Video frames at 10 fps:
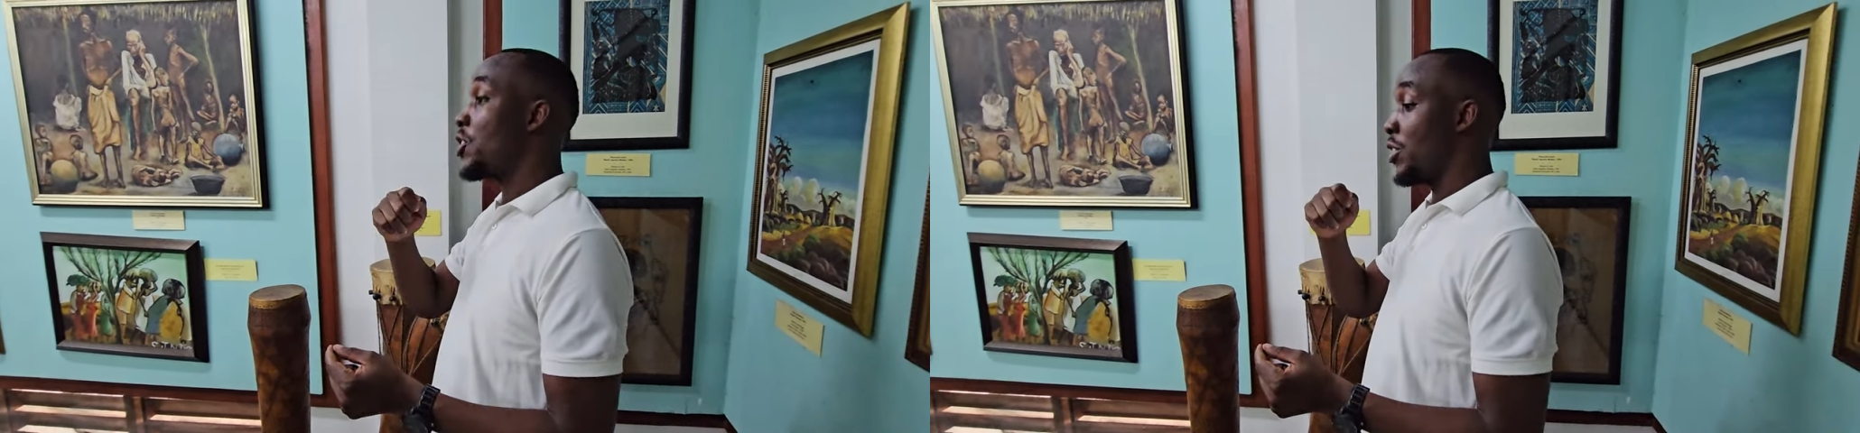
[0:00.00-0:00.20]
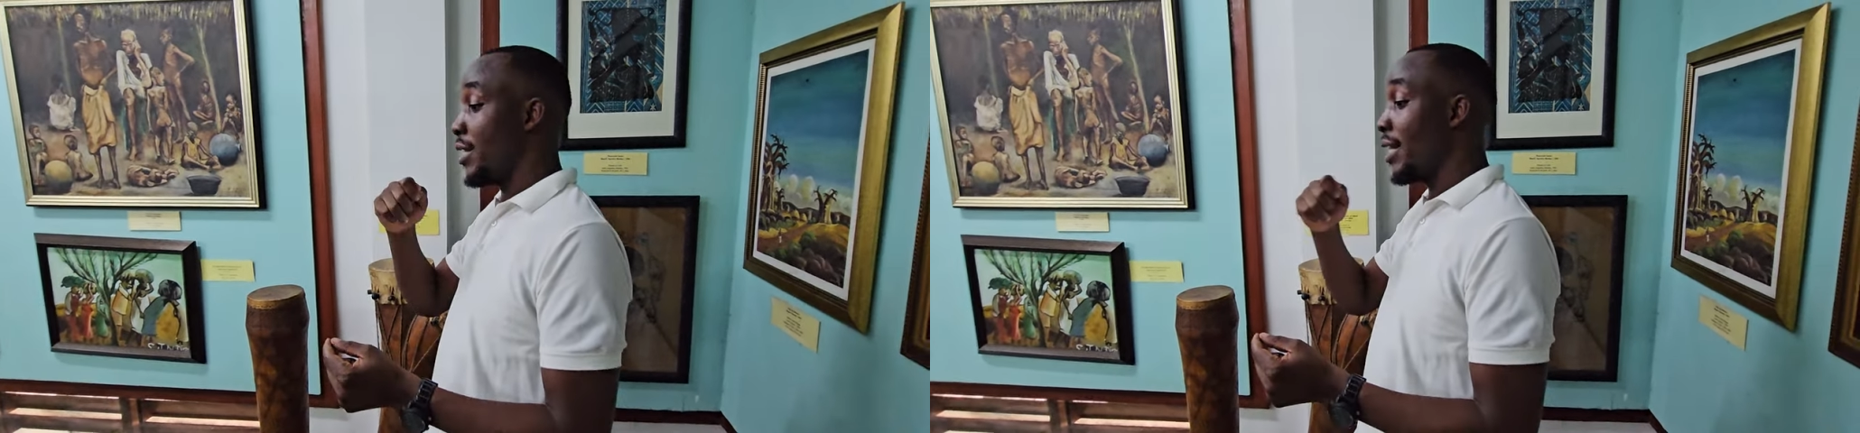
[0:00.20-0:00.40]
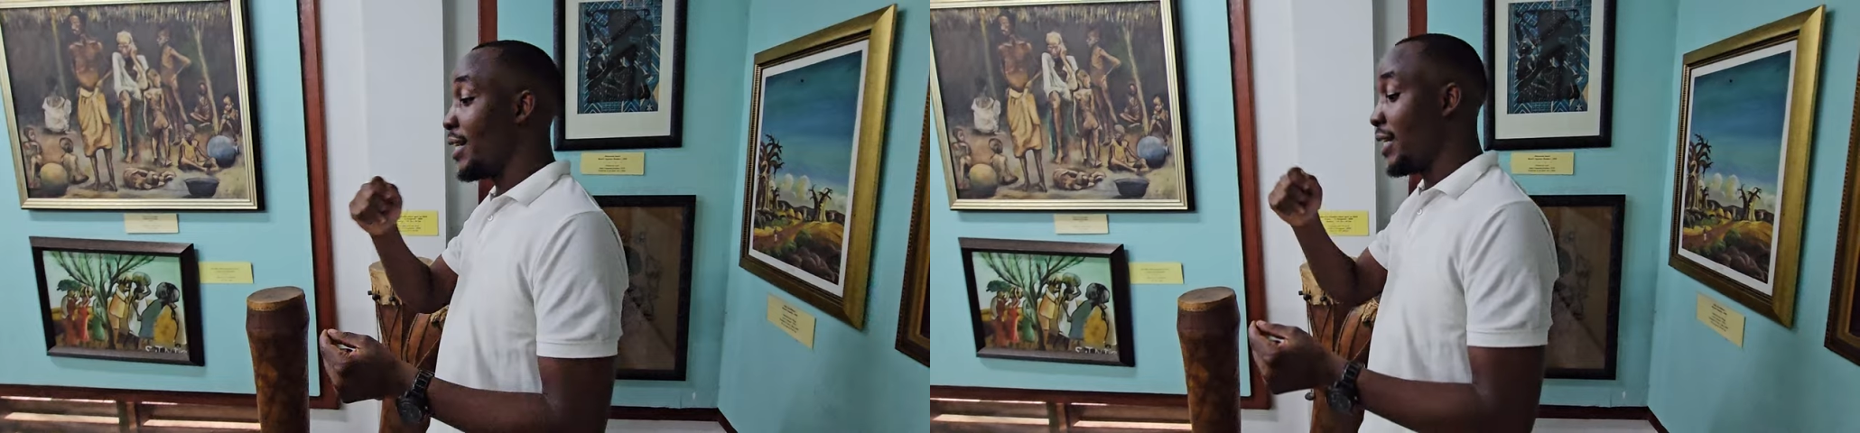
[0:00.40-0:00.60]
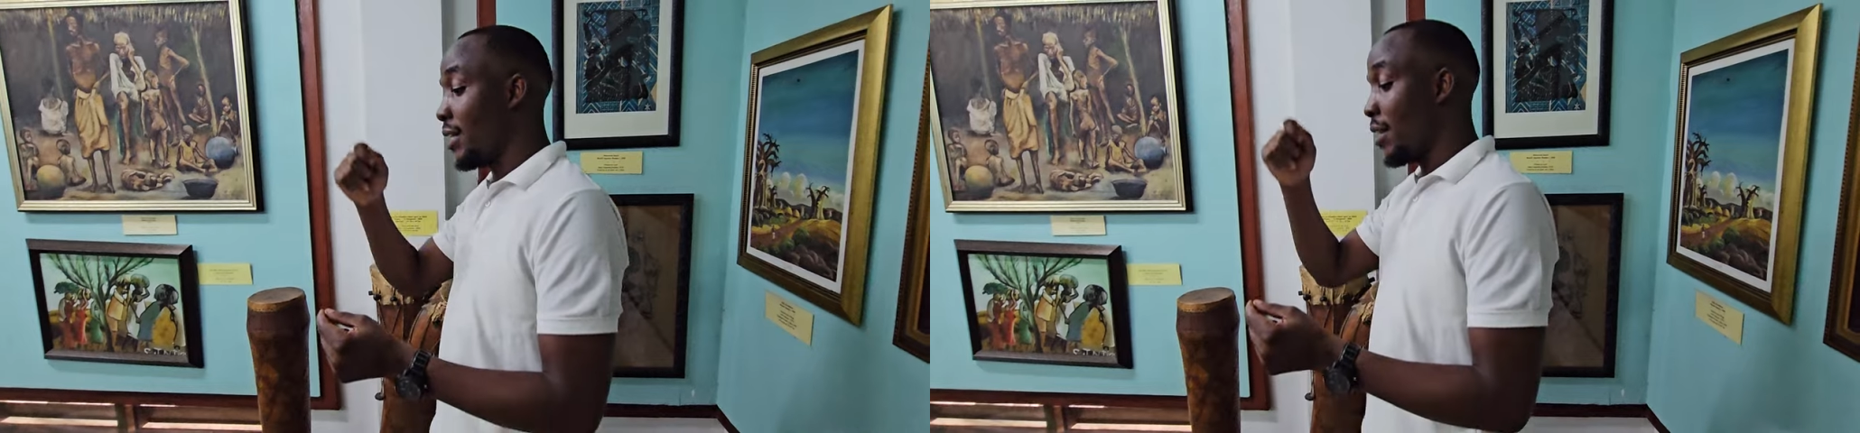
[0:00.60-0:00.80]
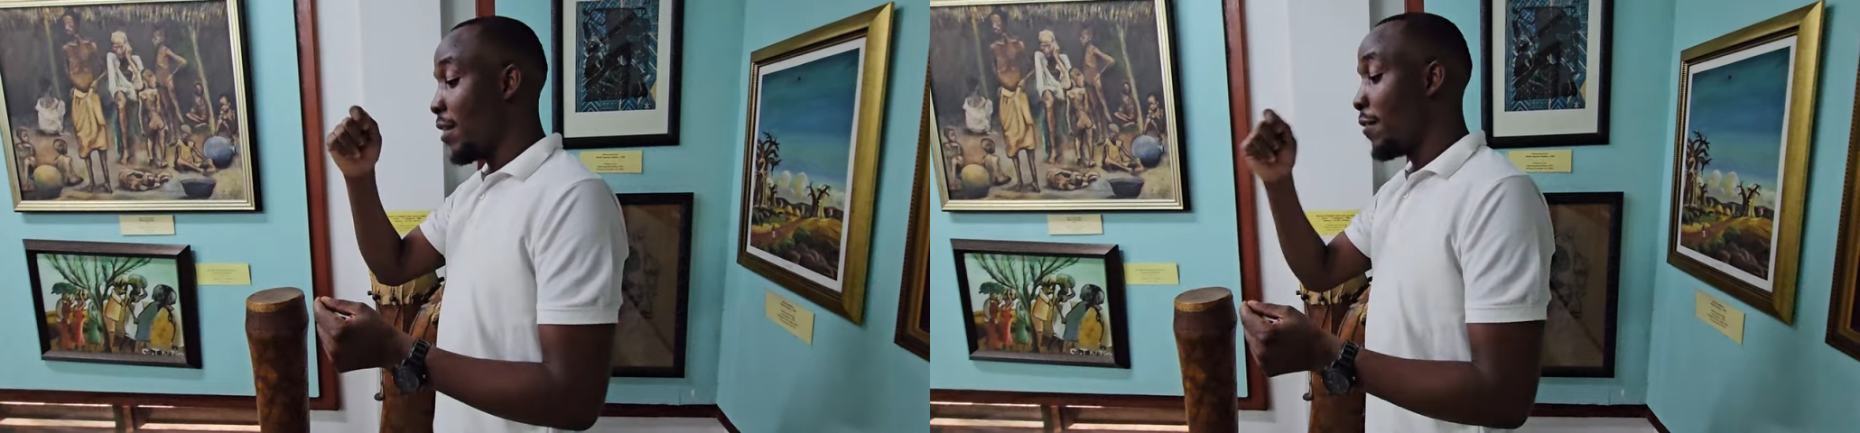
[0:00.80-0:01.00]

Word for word: she nearly